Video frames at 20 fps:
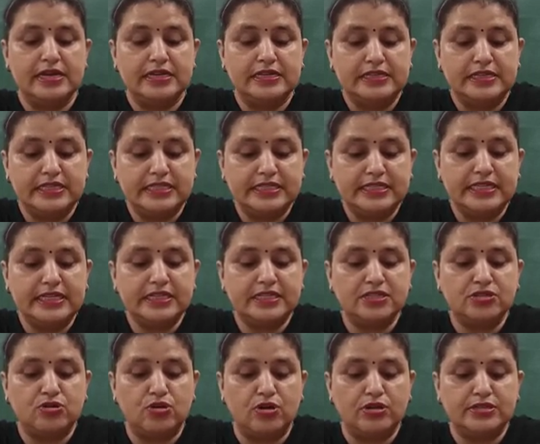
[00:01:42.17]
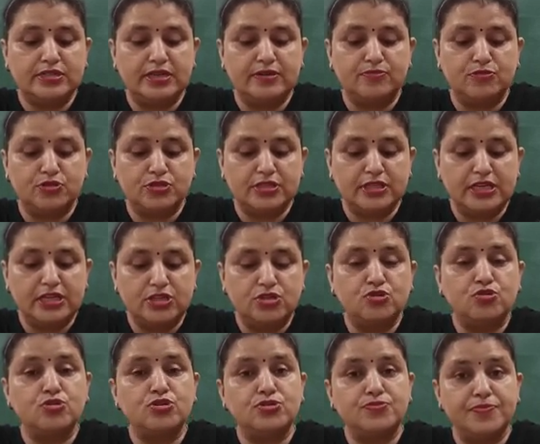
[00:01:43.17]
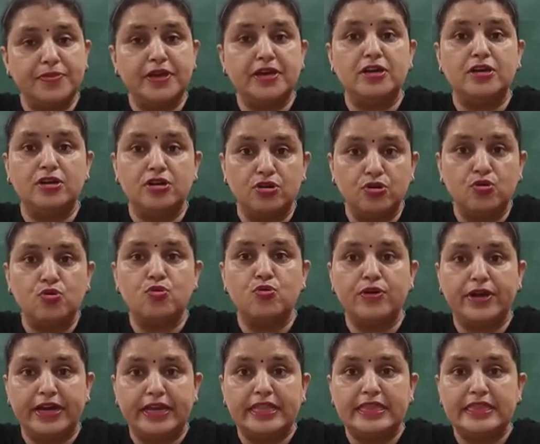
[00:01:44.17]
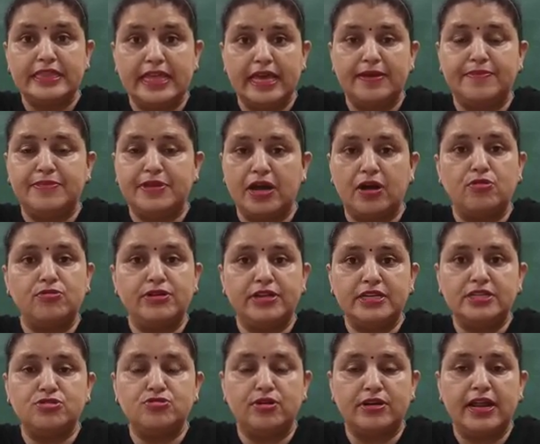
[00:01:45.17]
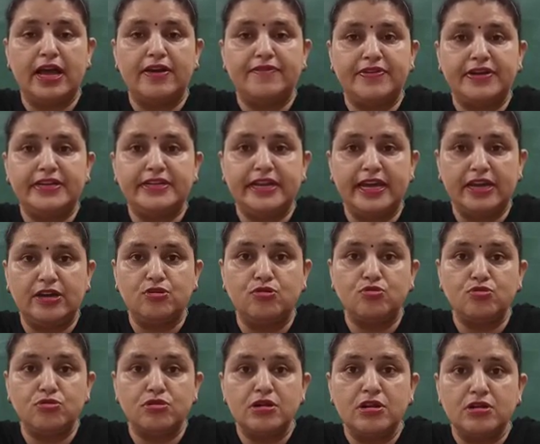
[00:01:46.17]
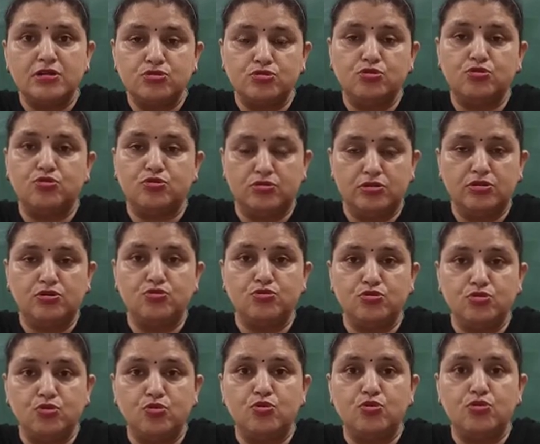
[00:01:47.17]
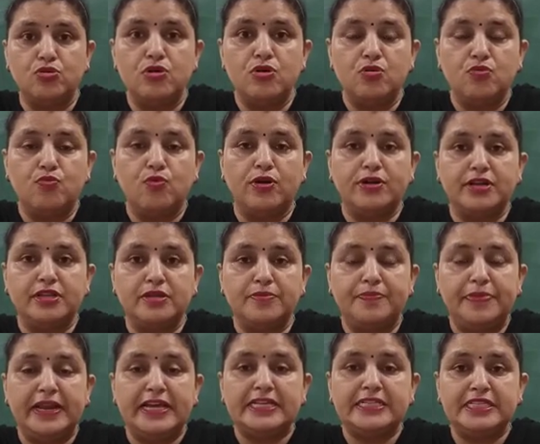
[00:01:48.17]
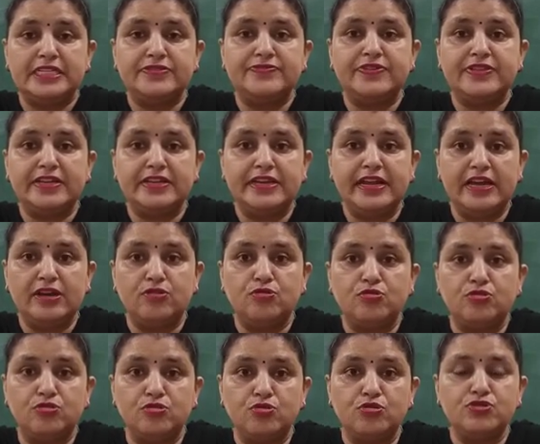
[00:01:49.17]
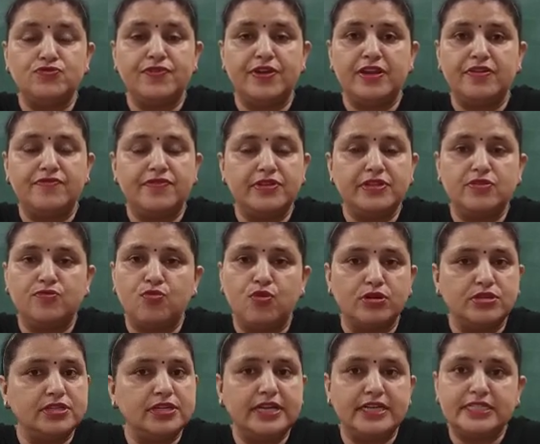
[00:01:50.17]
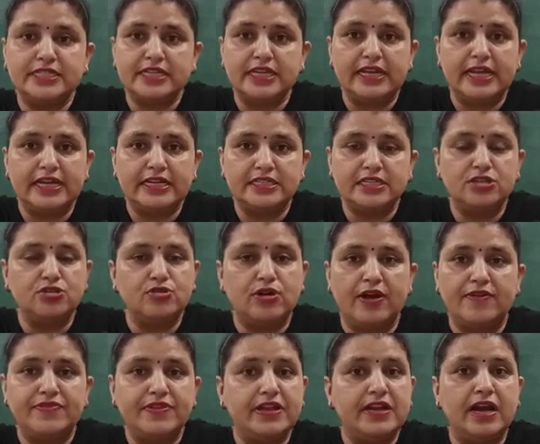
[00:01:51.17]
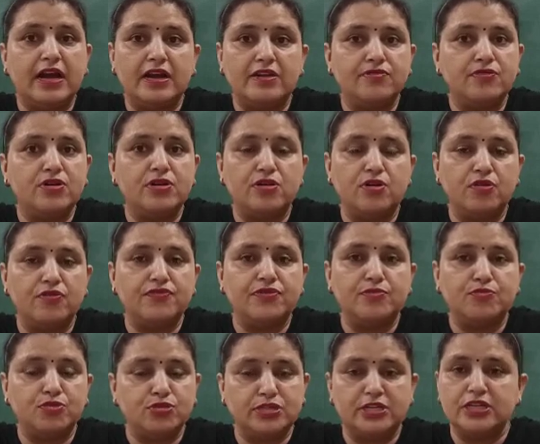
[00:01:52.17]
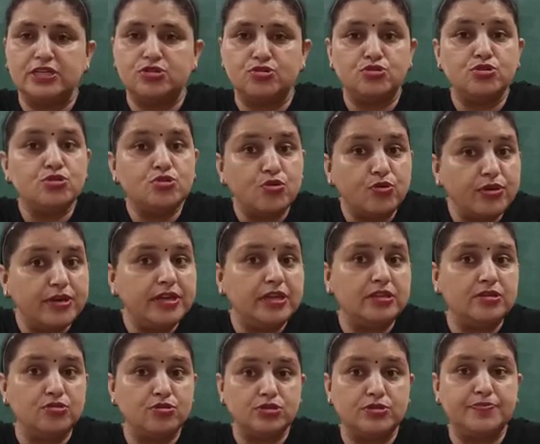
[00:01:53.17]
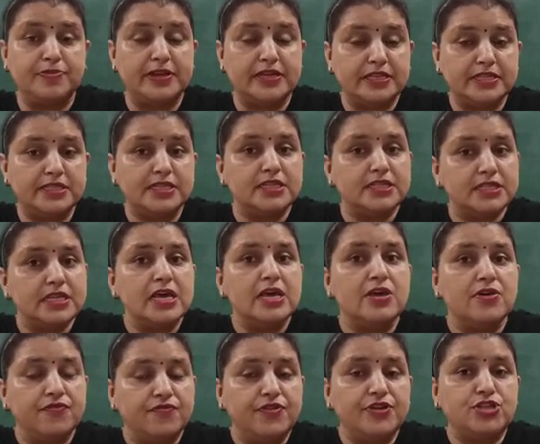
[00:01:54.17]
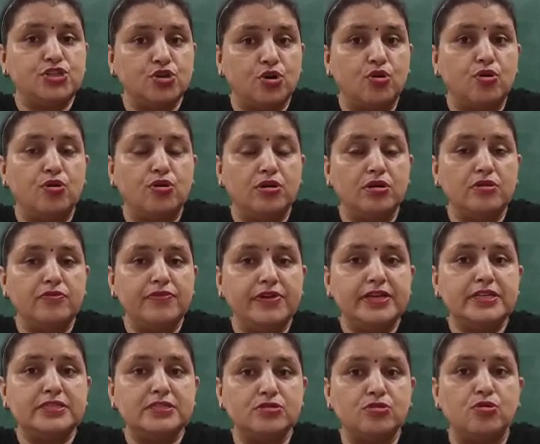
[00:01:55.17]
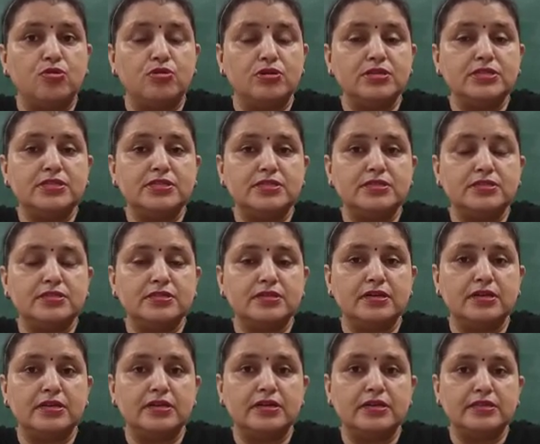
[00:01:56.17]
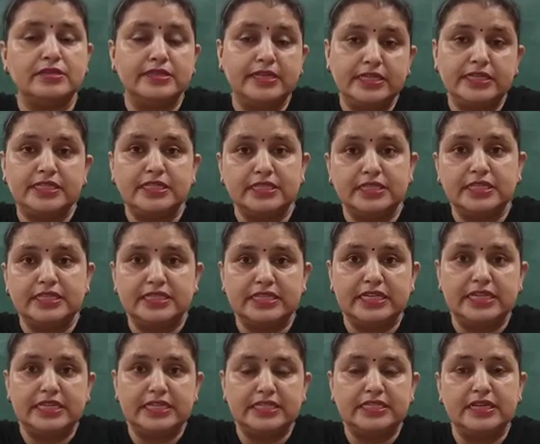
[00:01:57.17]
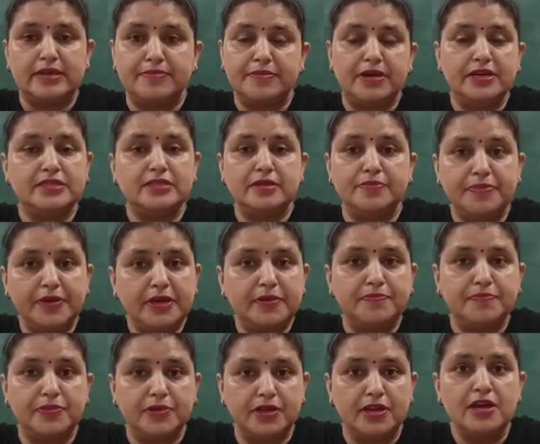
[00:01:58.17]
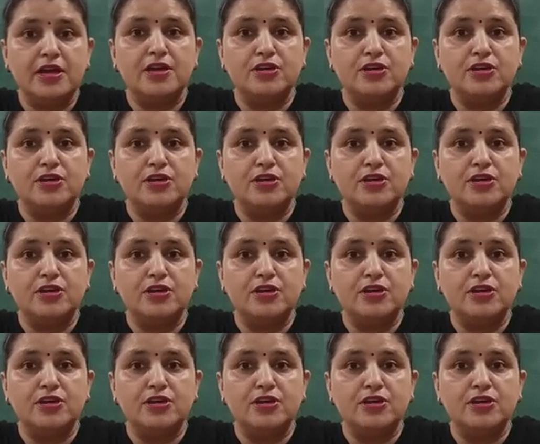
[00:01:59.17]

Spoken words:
Disease causing mosquitoes may grow in them. Nowadays you are having dengue, so you know what are the places where the dengue grows. Wherever the water gets collected, you have the larvae of the mosquitoes growing in those places, which always cause this disease among the people.